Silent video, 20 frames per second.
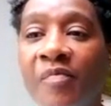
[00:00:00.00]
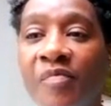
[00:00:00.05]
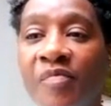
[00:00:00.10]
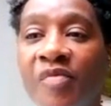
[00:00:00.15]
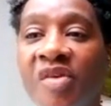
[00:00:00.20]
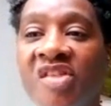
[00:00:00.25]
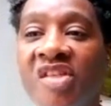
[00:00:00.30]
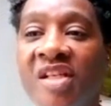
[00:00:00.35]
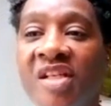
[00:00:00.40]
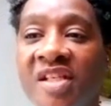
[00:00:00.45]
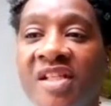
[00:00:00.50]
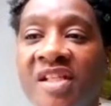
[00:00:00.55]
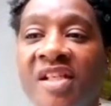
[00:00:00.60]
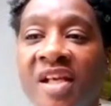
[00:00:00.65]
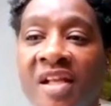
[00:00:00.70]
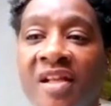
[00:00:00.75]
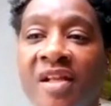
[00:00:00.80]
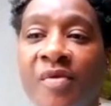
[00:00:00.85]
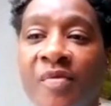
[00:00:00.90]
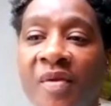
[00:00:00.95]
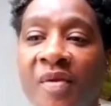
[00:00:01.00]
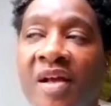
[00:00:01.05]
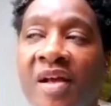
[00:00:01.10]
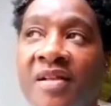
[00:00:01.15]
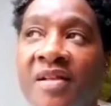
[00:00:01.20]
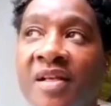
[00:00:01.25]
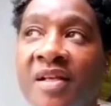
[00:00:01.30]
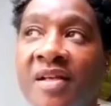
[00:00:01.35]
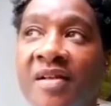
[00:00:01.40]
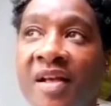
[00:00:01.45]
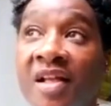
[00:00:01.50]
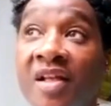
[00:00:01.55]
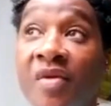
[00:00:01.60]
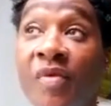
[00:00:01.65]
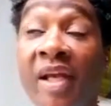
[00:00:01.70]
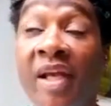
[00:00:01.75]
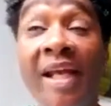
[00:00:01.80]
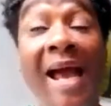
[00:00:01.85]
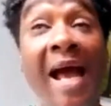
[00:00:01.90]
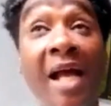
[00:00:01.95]
which I did the other
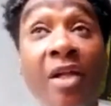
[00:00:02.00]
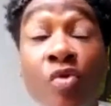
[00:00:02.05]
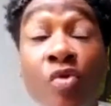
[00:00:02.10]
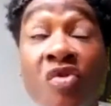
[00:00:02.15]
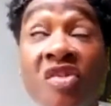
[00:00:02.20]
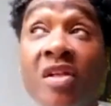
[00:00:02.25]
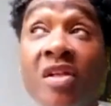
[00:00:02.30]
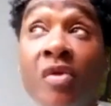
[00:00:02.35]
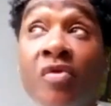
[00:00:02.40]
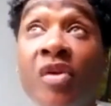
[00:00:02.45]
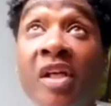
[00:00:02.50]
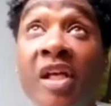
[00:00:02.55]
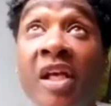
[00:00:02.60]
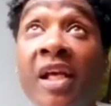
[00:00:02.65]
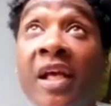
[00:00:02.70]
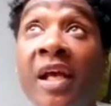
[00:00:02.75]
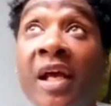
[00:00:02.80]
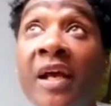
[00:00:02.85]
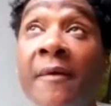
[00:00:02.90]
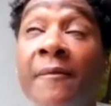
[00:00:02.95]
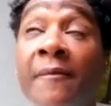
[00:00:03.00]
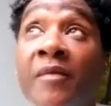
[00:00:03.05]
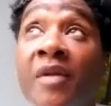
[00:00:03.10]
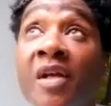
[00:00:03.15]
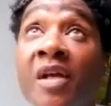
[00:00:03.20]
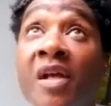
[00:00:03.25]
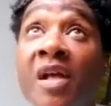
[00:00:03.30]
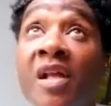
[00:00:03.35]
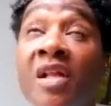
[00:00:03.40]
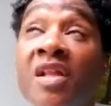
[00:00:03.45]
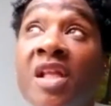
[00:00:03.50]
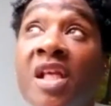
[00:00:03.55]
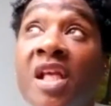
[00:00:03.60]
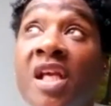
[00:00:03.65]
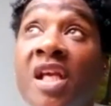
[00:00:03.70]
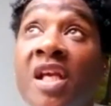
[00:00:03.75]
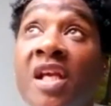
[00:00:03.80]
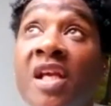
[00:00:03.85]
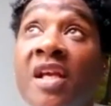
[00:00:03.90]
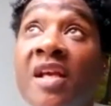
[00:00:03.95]
week, and also looking at
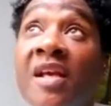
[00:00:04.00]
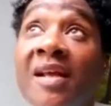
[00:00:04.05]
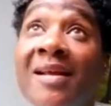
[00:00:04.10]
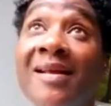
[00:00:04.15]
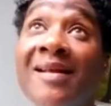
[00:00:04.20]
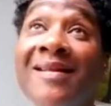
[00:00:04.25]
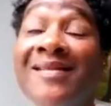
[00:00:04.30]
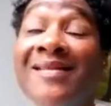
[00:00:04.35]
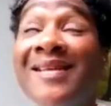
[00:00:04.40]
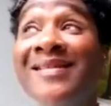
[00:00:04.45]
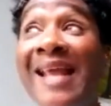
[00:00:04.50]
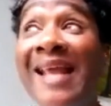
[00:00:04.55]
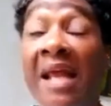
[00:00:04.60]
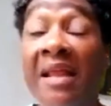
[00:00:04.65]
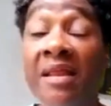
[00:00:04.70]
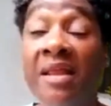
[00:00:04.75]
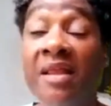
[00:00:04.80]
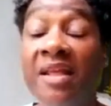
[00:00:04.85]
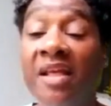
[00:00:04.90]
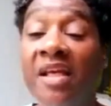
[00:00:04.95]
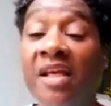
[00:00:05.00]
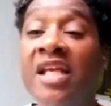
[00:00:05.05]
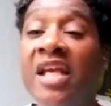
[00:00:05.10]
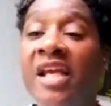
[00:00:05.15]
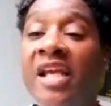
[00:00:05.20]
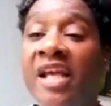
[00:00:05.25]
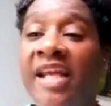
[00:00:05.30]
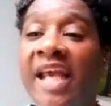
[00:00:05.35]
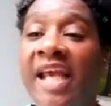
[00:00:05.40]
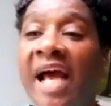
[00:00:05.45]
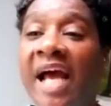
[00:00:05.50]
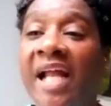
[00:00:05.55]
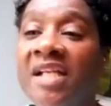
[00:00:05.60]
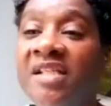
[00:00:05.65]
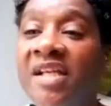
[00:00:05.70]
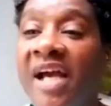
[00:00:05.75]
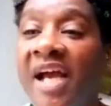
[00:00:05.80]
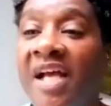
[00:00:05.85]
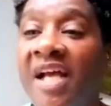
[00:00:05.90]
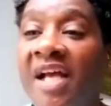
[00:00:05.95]
the death year
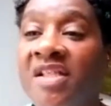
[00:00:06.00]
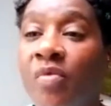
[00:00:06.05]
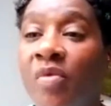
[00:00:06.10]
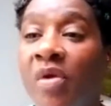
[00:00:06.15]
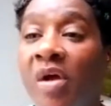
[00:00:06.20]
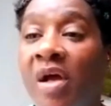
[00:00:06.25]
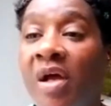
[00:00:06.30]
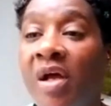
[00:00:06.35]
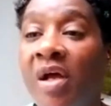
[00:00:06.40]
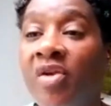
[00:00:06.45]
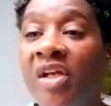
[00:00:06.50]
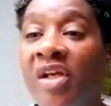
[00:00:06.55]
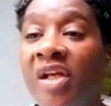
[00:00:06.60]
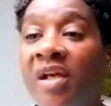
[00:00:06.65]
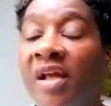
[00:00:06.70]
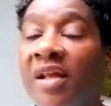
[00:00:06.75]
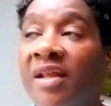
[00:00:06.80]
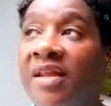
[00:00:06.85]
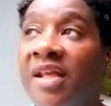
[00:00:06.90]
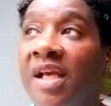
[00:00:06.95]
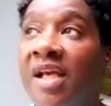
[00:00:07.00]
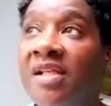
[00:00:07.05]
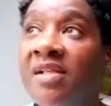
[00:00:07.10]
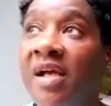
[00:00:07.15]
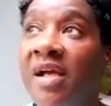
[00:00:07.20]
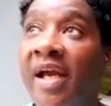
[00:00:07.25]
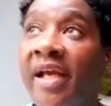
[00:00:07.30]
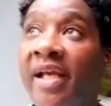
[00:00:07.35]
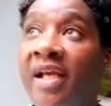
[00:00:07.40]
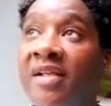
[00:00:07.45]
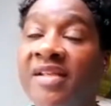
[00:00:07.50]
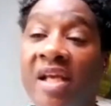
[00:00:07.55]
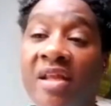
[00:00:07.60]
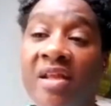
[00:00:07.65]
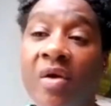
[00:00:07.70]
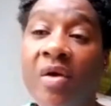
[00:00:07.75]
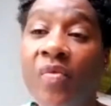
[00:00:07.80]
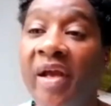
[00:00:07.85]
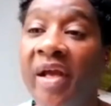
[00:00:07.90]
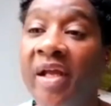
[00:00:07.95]
calendar, as it were, looking at things like
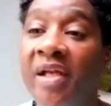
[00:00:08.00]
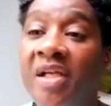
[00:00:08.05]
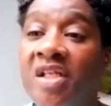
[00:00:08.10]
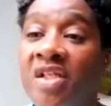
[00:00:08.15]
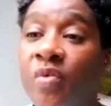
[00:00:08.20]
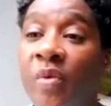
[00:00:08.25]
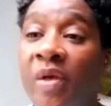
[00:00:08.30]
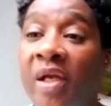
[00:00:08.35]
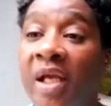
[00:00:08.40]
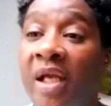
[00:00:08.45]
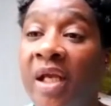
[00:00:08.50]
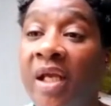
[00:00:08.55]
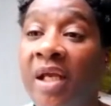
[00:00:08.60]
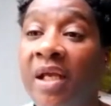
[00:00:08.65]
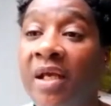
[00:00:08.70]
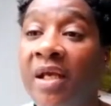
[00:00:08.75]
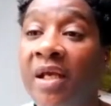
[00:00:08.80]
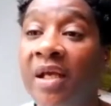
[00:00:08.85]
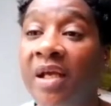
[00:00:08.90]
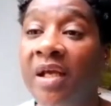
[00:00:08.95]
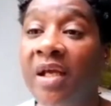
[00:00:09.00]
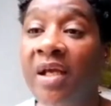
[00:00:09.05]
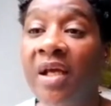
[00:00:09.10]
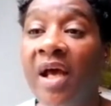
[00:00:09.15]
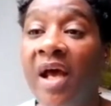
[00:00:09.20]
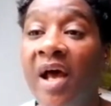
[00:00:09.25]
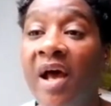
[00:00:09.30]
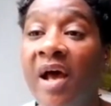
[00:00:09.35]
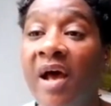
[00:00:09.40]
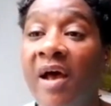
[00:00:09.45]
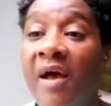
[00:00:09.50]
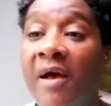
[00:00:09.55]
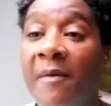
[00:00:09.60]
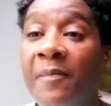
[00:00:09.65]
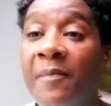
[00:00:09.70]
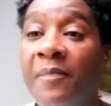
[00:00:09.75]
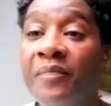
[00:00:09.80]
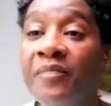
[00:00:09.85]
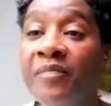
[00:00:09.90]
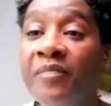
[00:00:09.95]
Death Awareness Week,
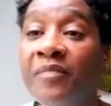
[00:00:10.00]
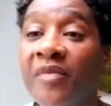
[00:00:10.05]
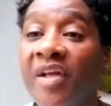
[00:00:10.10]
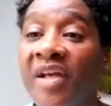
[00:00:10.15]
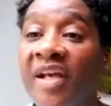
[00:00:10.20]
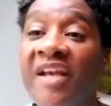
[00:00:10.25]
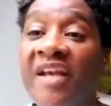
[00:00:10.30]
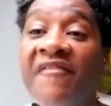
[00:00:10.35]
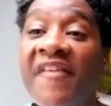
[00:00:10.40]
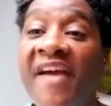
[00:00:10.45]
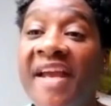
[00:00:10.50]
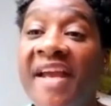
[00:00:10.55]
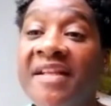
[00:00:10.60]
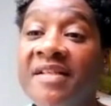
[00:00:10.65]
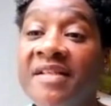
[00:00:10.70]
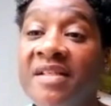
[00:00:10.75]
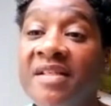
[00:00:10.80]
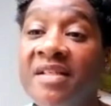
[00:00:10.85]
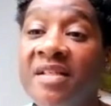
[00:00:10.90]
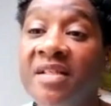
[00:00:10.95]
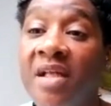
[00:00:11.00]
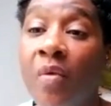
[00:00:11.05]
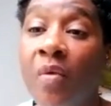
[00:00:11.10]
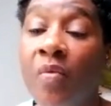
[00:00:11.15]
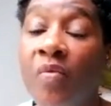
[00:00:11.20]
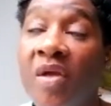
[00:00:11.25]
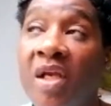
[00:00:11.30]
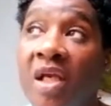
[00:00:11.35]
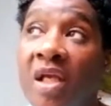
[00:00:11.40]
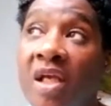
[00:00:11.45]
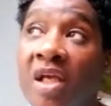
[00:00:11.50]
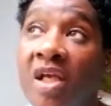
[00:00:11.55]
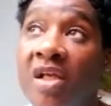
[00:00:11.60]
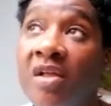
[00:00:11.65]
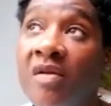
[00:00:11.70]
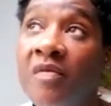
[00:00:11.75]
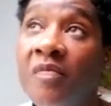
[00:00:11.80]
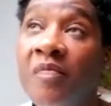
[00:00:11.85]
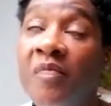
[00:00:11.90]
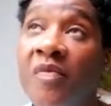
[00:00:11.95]
events that we
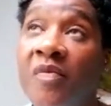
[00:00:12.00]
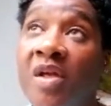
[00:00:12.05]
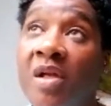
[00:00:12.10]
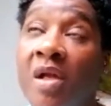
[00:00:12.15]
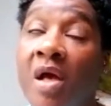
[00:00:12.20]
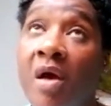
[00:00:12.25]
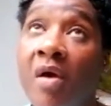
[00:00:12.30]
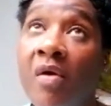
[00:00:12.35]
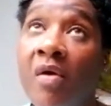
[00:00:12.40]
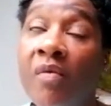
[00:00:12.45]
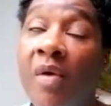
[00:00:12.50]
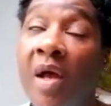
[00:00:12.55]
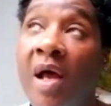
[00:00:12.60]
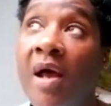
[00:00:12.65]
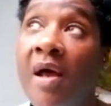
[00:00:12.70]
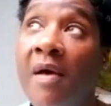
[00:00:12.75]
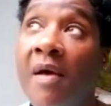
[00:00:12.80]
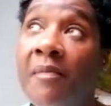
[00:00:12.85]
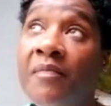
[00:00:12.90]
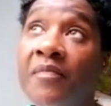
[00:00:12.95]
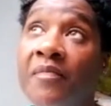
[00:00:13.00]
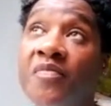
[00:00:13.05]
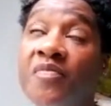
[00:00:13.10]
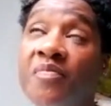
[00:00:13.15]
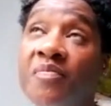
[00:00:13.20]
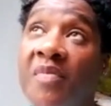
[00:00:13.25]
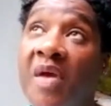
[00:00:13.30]
can, you know,